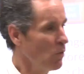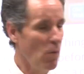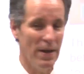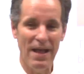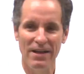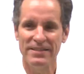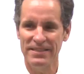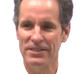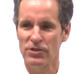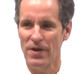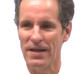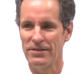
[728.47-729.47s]
What else is
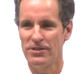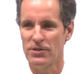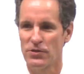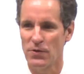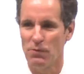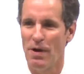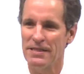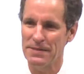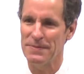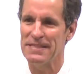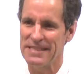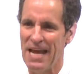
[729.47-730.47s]
he trying to do? So he wants
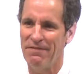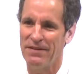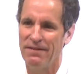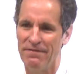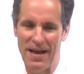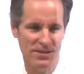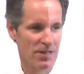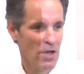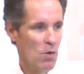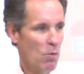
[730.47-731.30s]
them to save and invest.